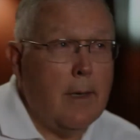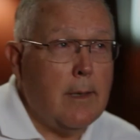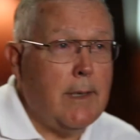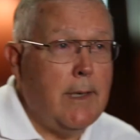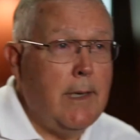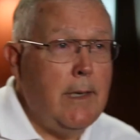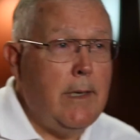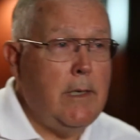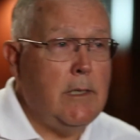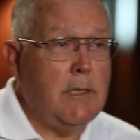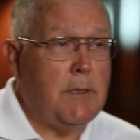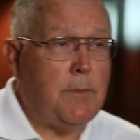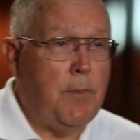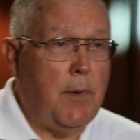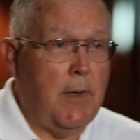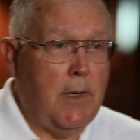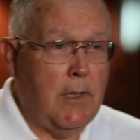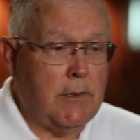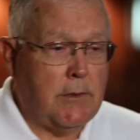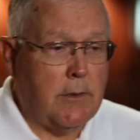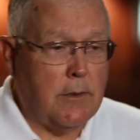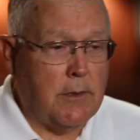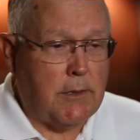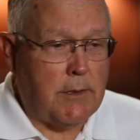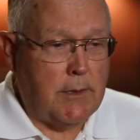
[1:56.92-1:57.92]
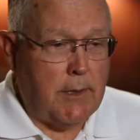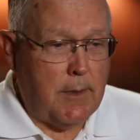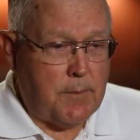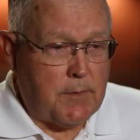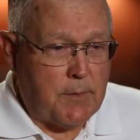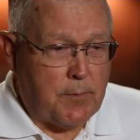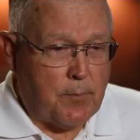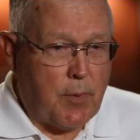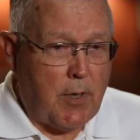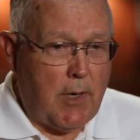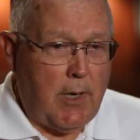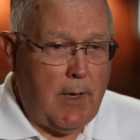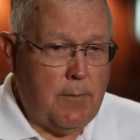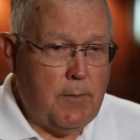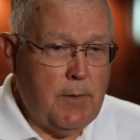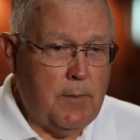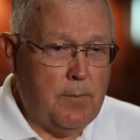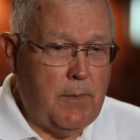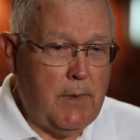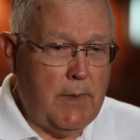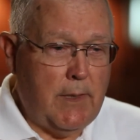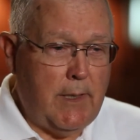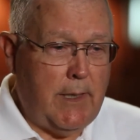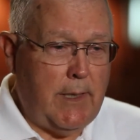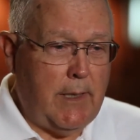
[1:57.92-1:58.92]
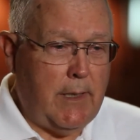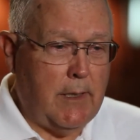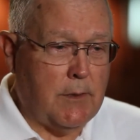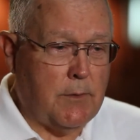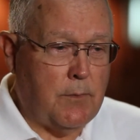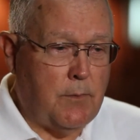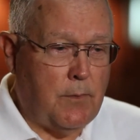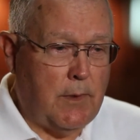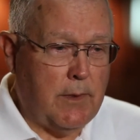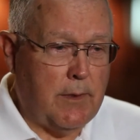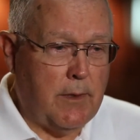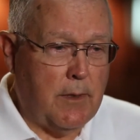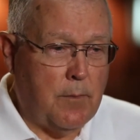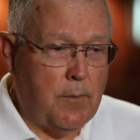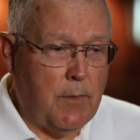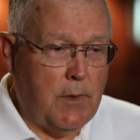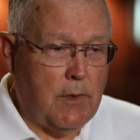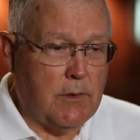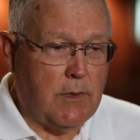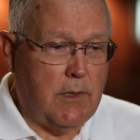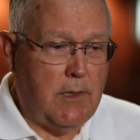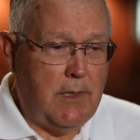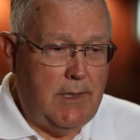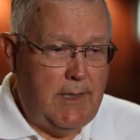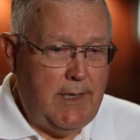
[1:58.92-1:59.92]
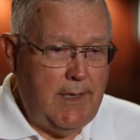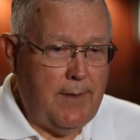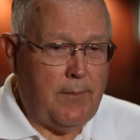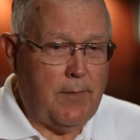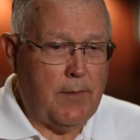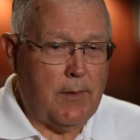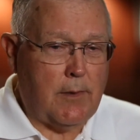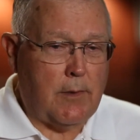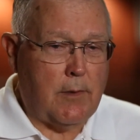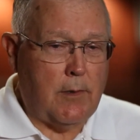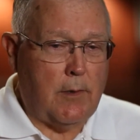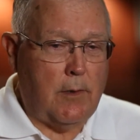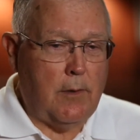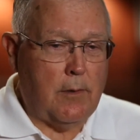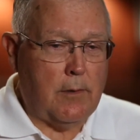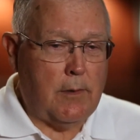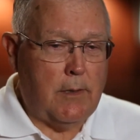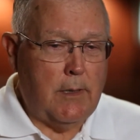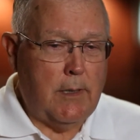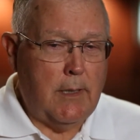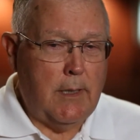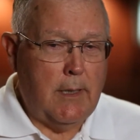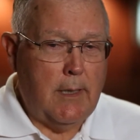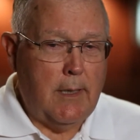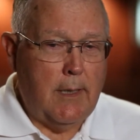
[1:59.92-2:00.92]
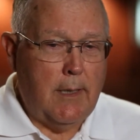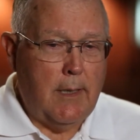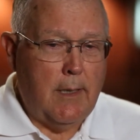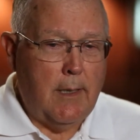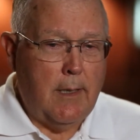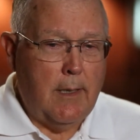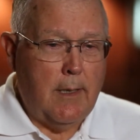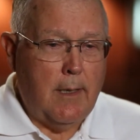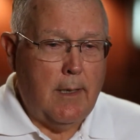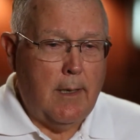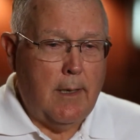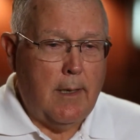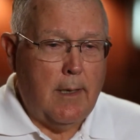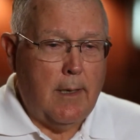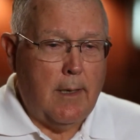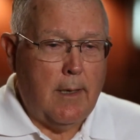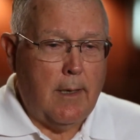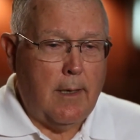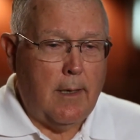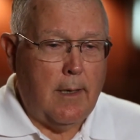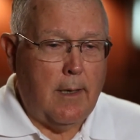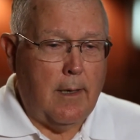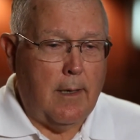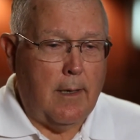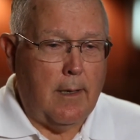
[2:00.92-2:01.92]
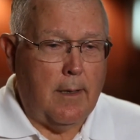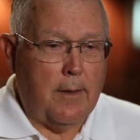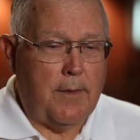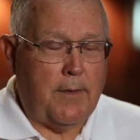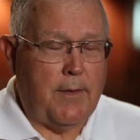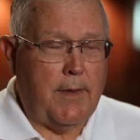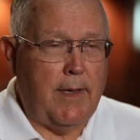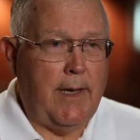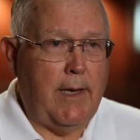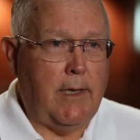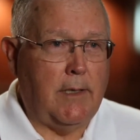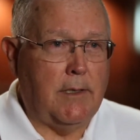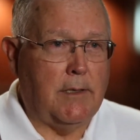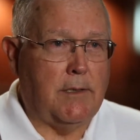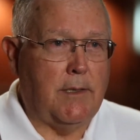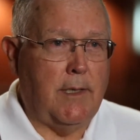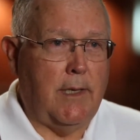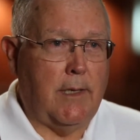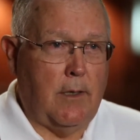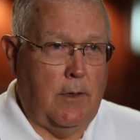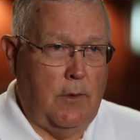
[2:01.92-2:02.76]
Getting sponsorships probably is one of the most difficult things that